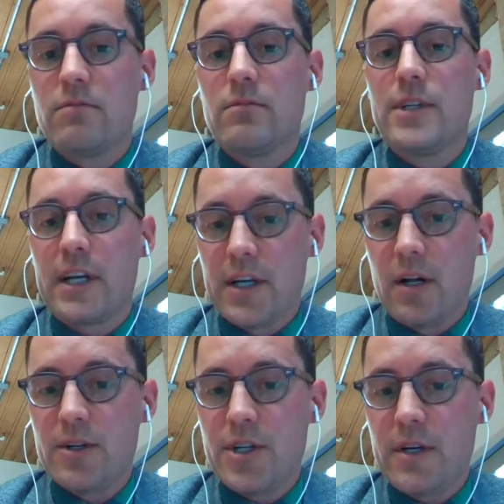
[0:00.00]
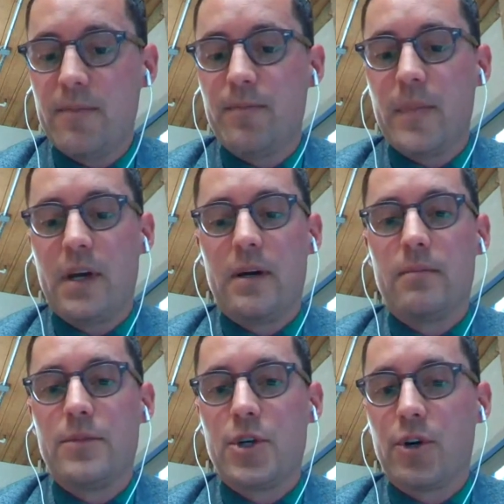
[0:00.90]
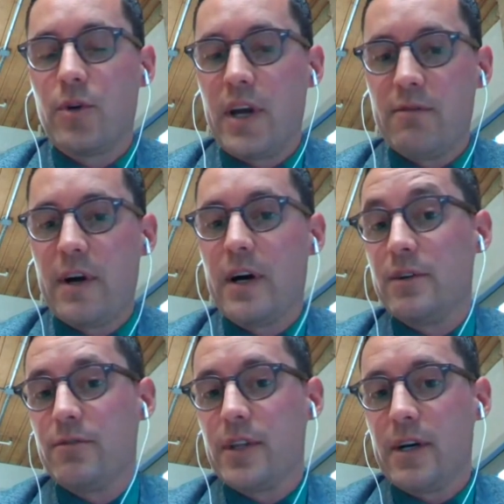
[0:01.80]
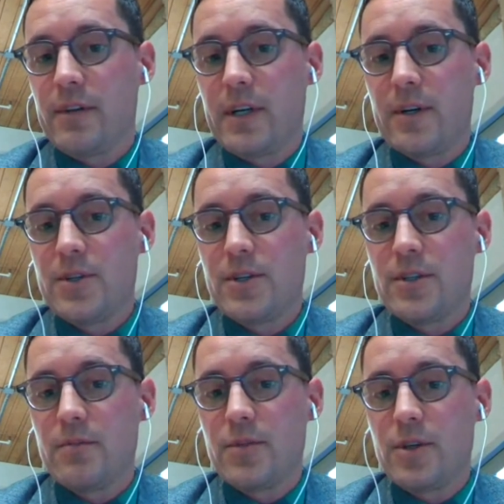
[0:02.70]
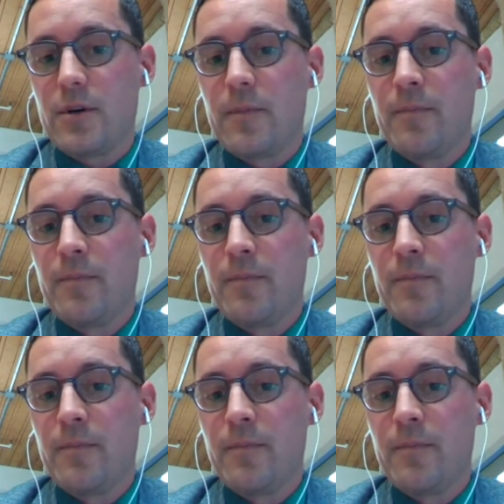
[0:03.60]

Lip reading: technology to create value for the healthcare system. So.